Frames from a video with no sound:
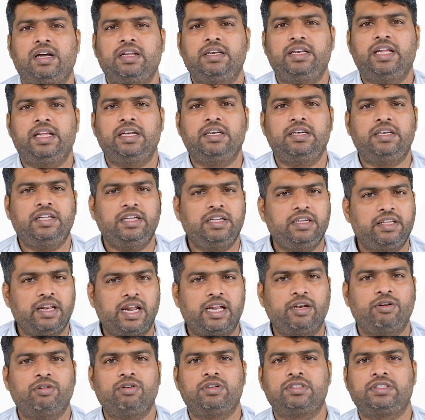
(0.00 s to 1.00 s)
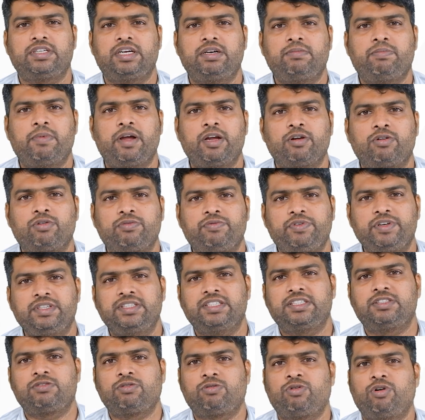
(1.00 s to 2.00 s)
then the granulocyte
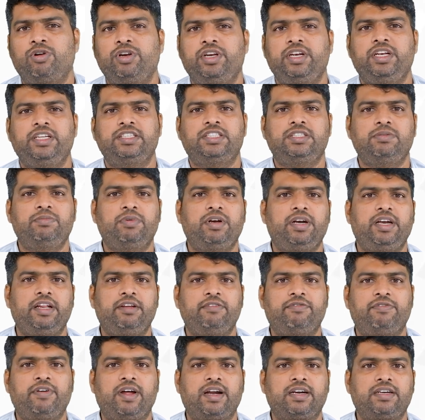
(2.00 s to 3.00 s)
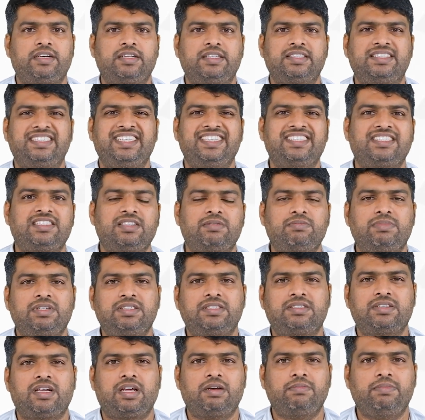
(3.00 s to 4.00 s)
macrophages to colony stimulating factors,
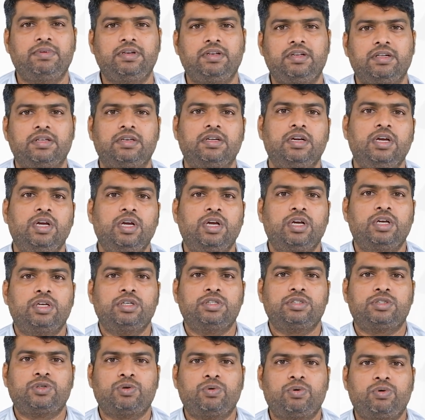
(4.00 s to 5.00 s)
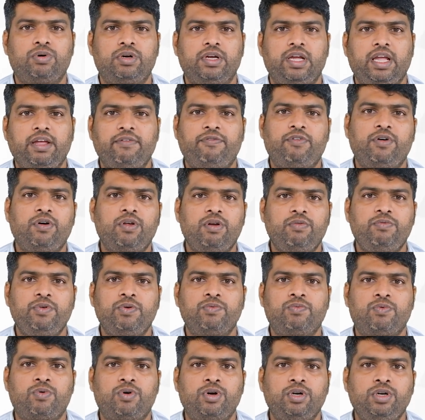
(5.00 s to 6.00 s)
histamines are been there. So if at all we
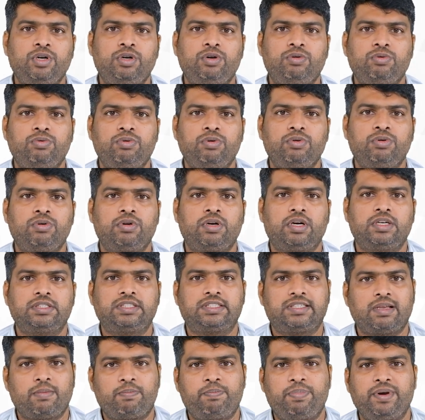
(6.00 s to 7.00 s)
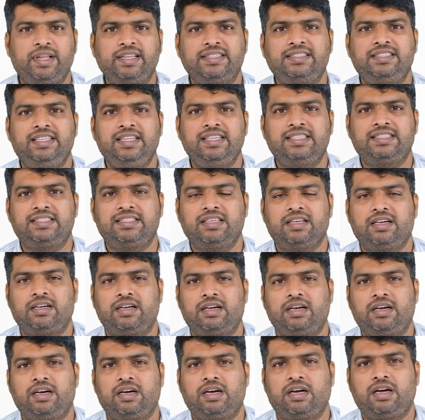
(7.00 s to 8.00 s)
want to suppress these
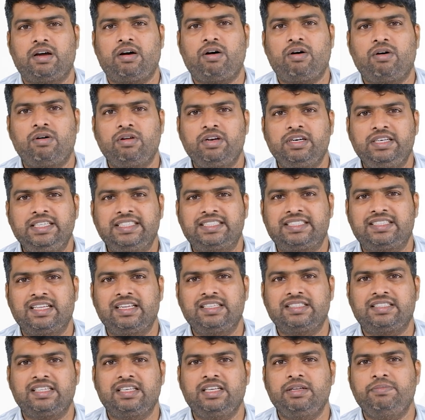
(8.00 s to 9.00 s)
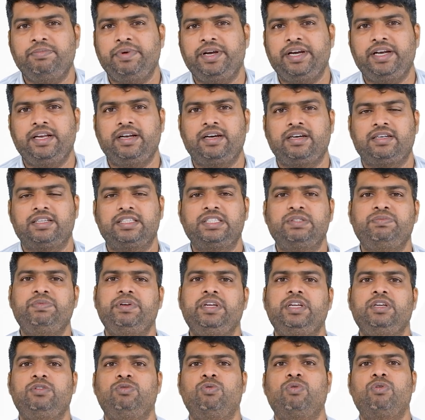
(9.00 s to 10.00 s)
all the cells and the mediators,
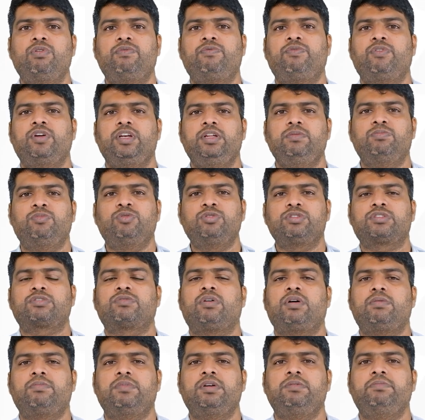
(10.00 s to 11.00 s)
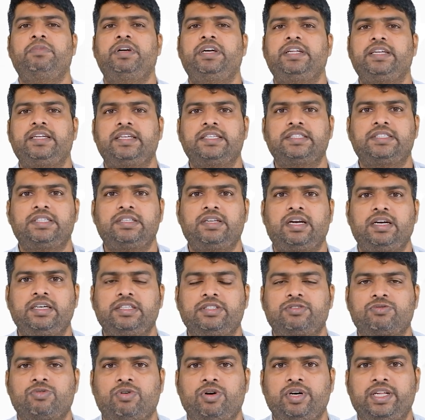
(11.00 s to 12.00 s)
we go for the most common medication that
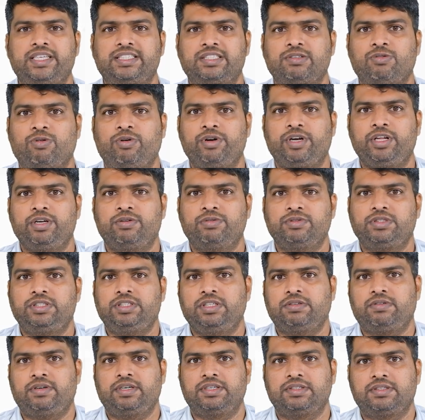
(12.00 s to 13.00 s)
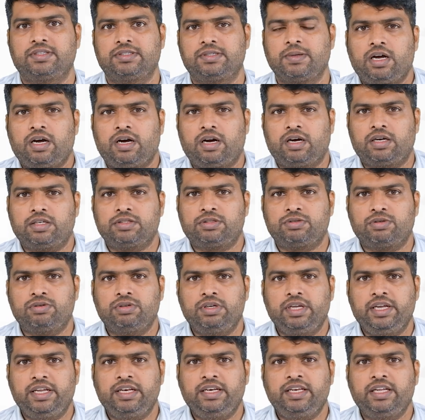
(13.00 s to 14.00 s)
is called as corticosteroids.
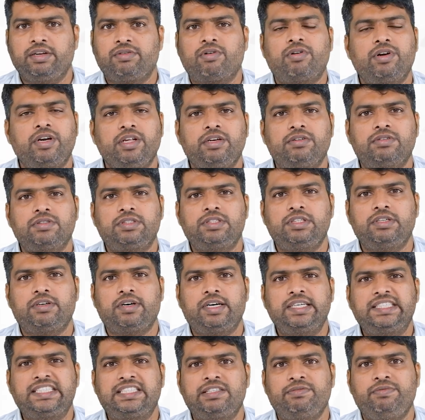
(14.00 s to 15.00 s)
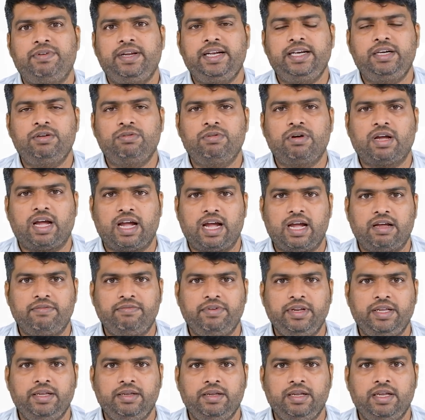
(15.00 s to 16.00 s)
So in the corticosteroids, we do
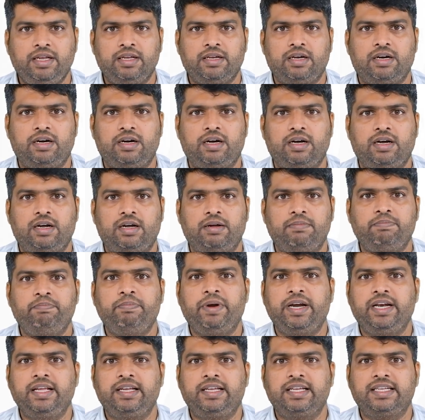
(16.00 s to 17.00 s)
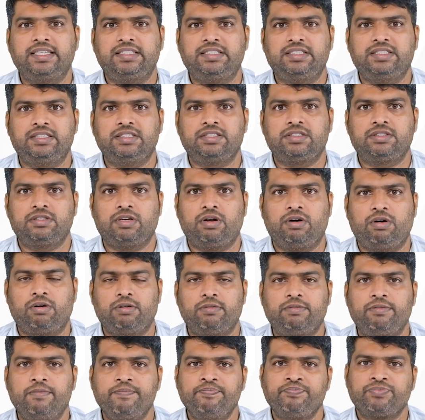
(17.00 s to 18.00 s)
have the medications
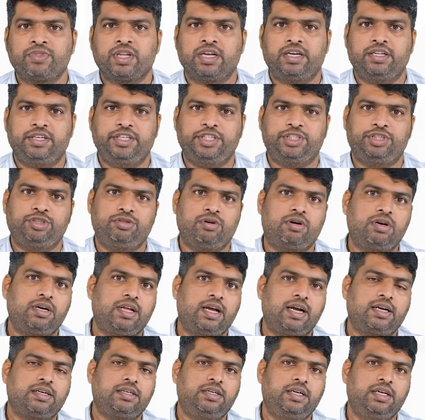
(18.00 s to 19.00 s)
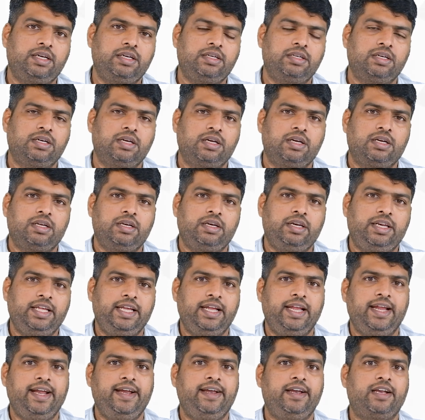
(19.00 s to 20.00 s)
of the short acting,
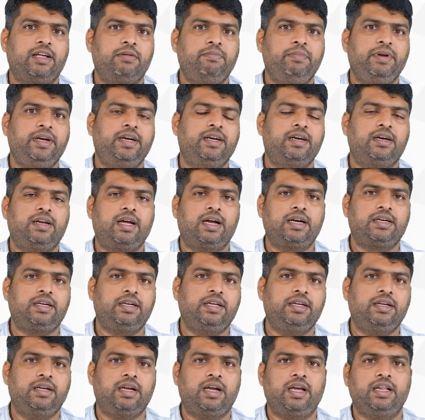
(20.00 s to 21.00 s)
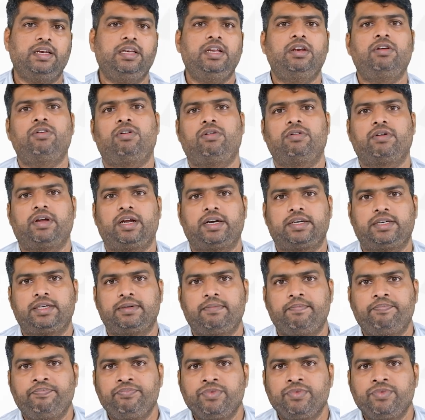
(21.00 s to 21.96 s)
the intermediate acting, and the long acting.